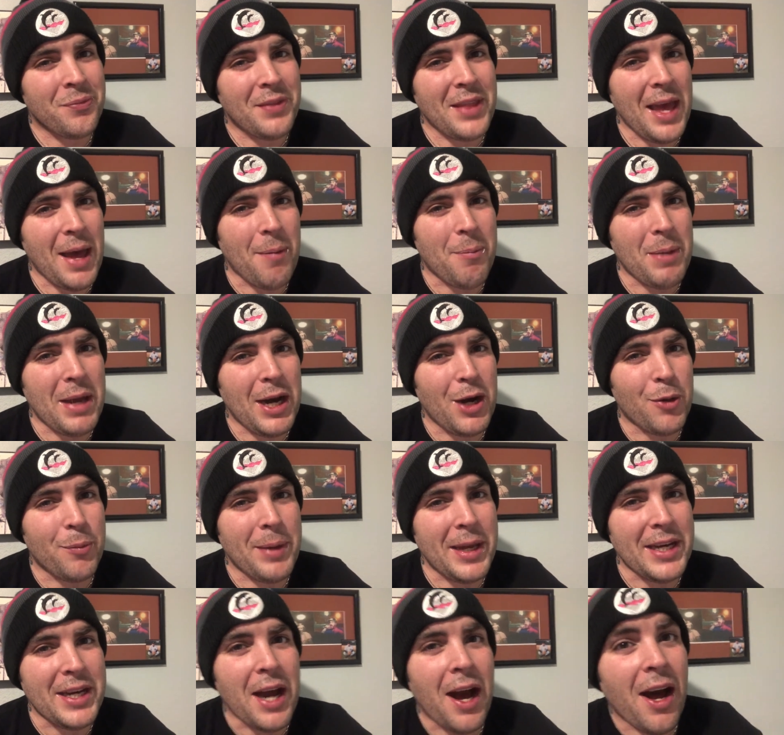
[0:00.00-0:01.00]
That may or
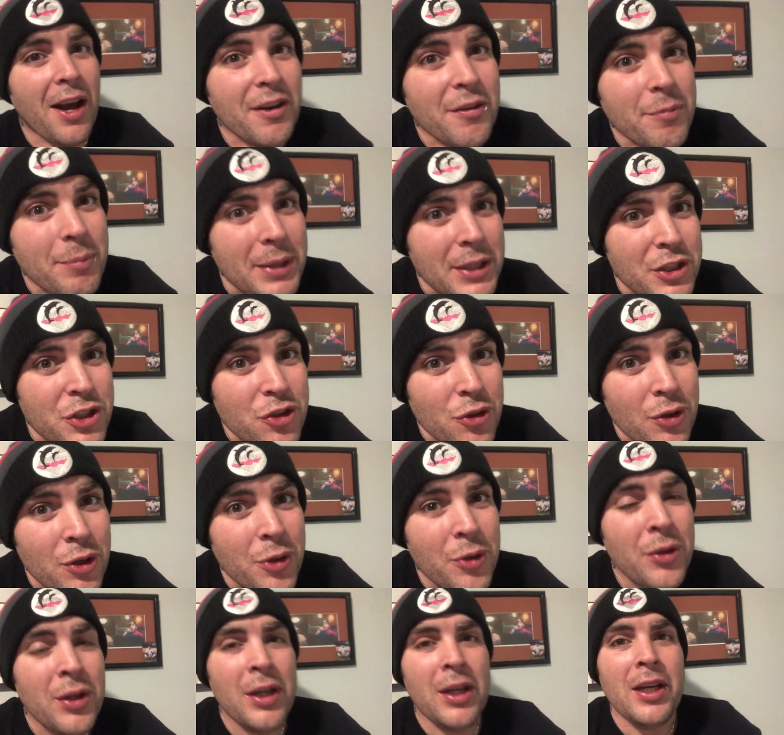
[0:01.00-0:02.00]
may not have been
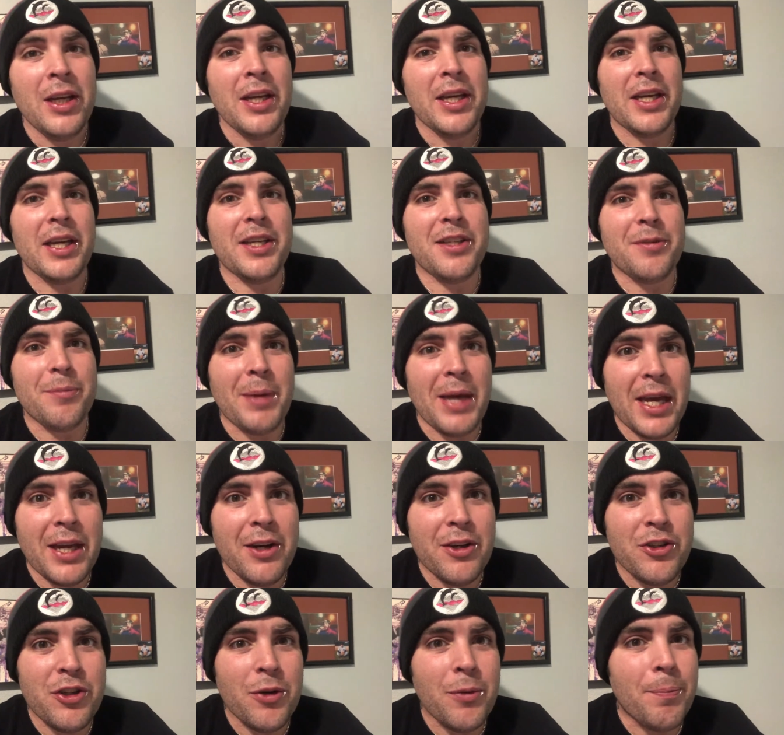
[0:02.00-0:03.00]
true. His
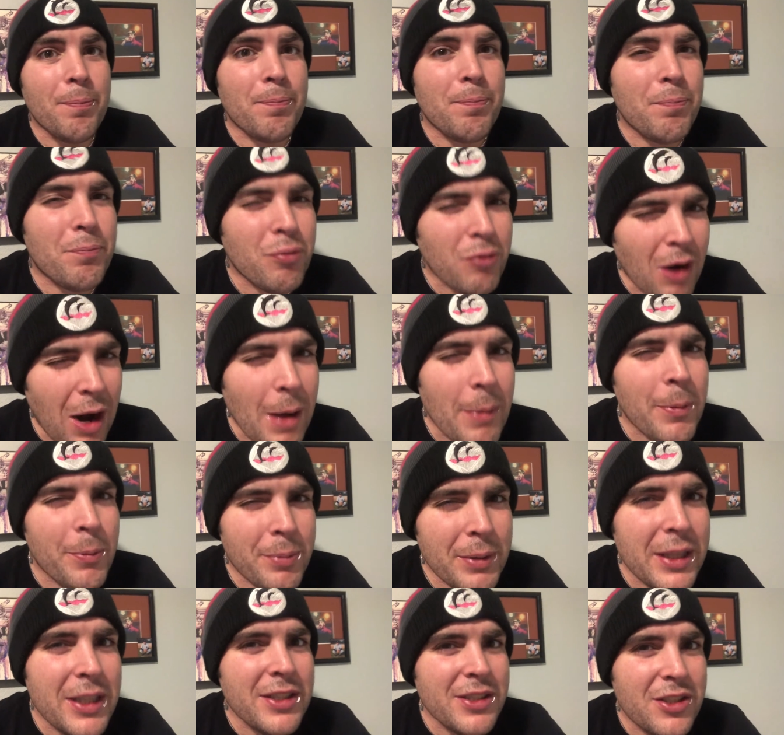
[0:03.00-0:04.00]
manager
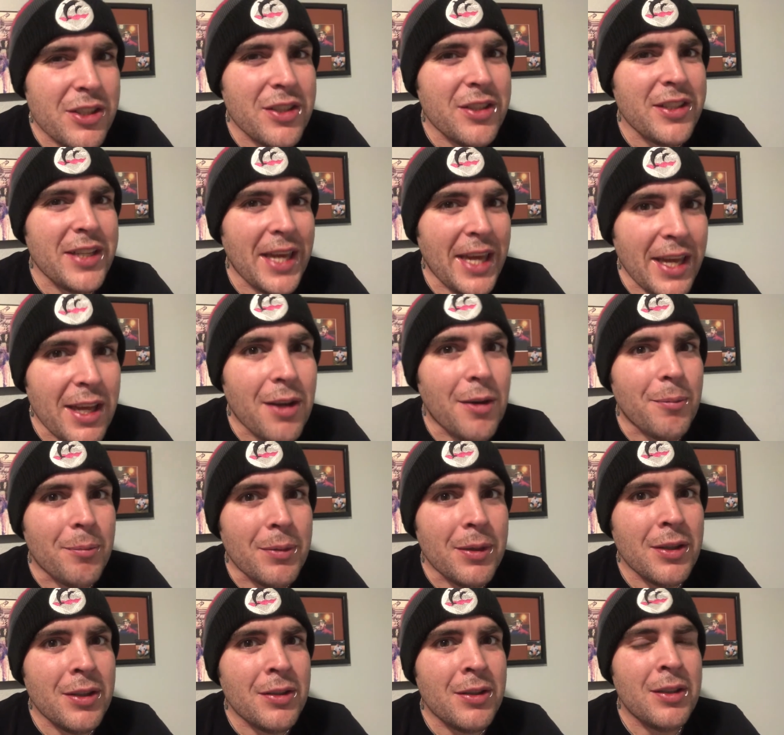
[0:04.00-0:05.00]
probably is just
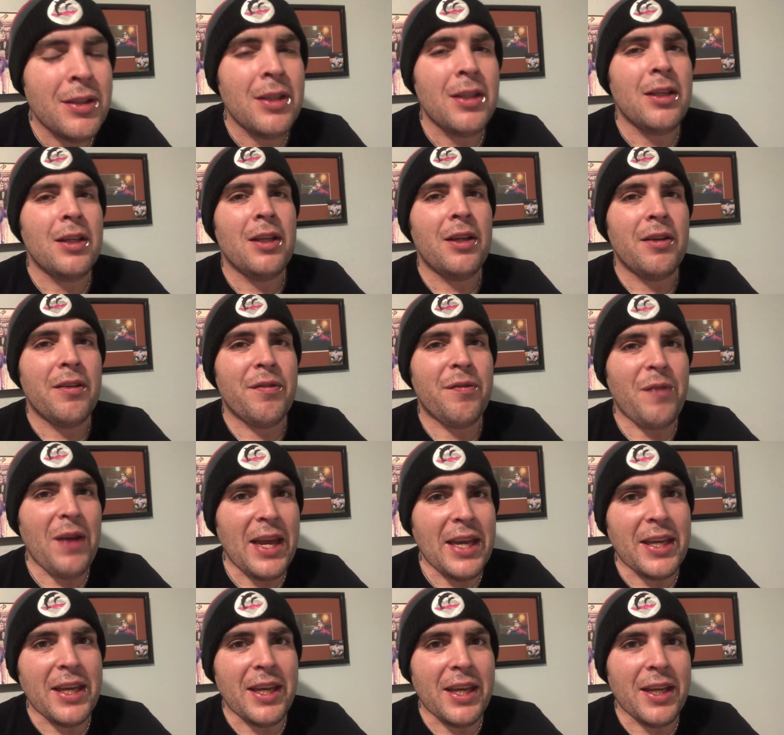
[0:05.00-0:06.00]
him
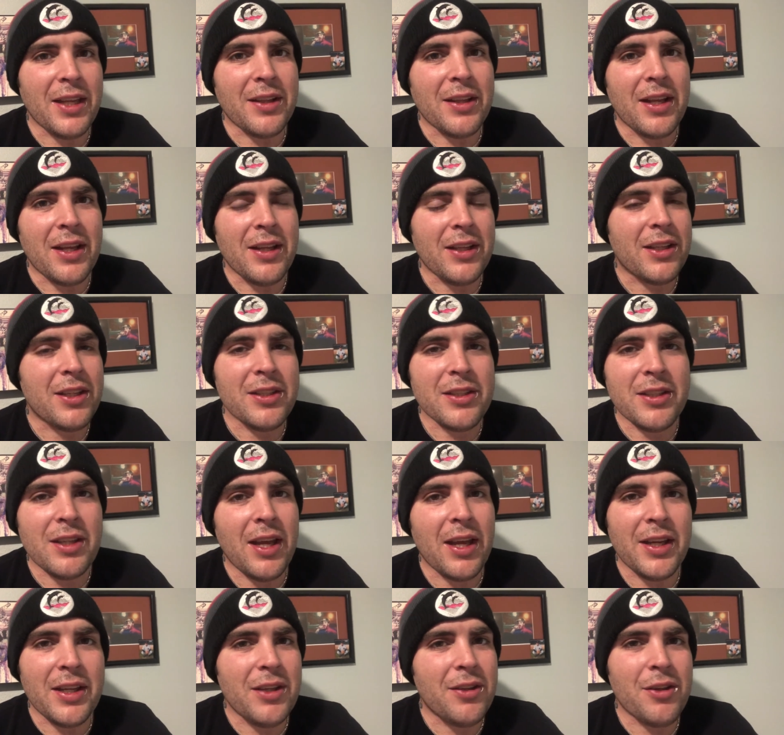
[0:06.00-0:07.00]
faking that, because,
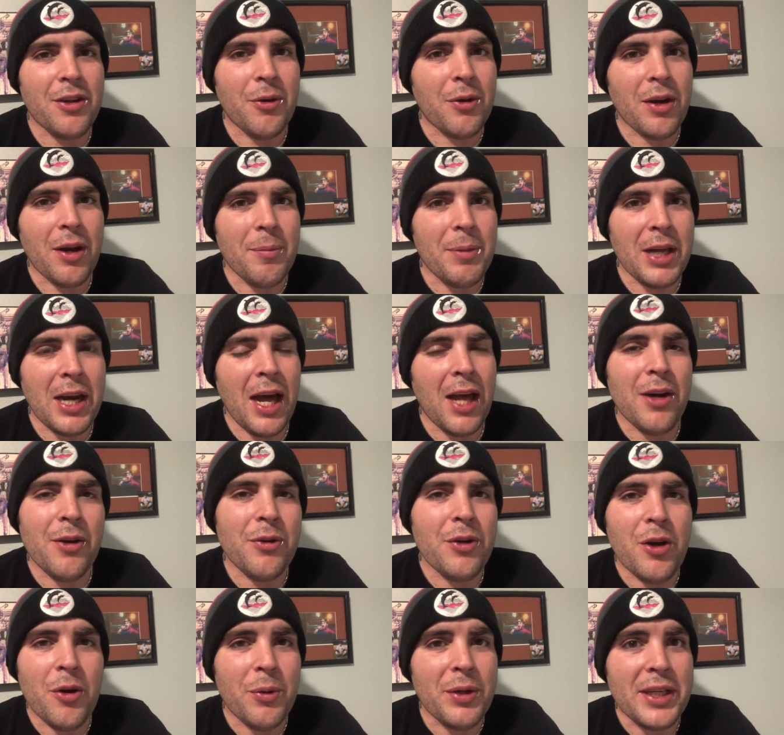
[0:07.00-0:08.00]
like, you know what I mean, I
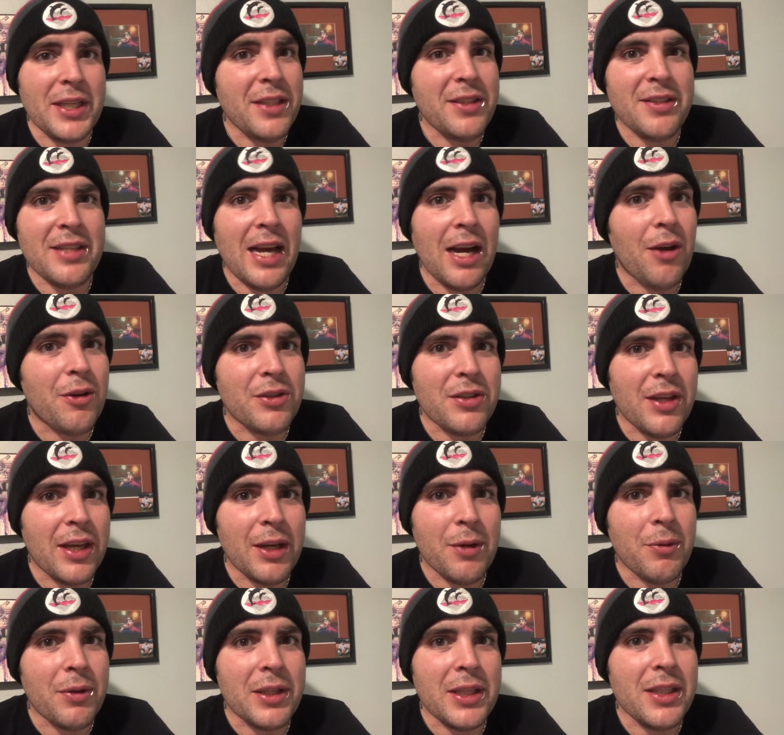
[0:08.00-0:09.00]
don't know what he sounds
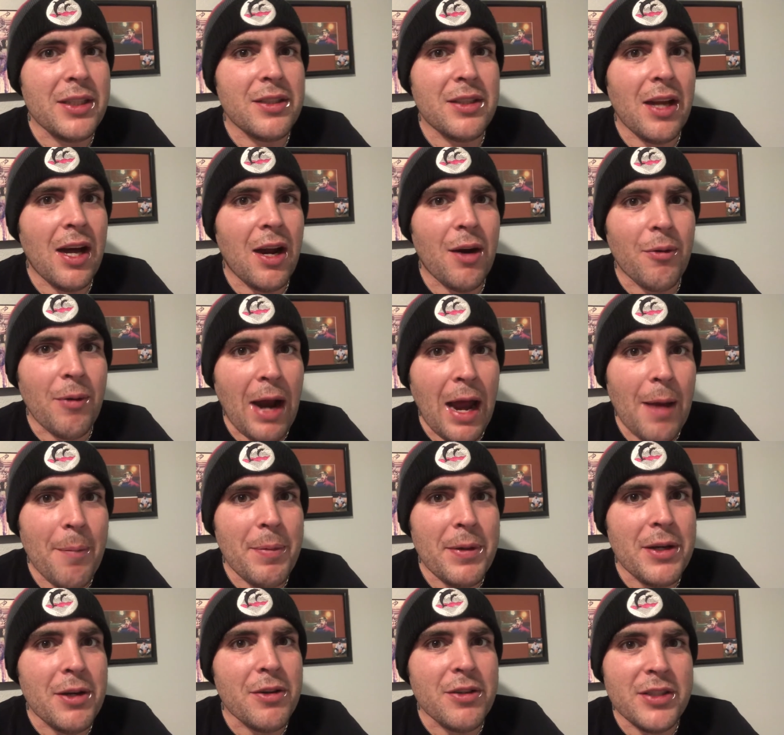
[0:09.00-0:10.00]
like when he's not
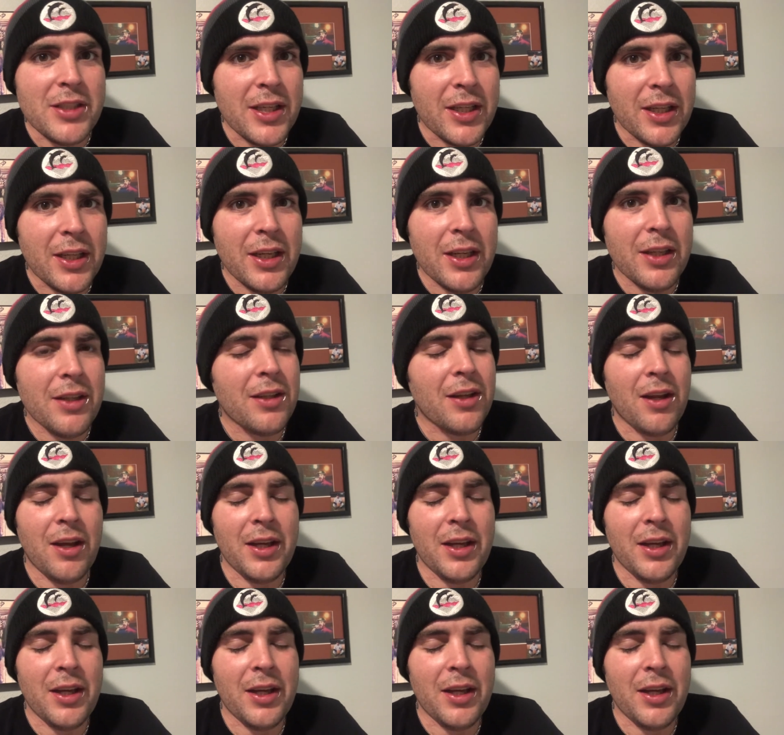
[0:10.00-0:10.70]
rapping or singing.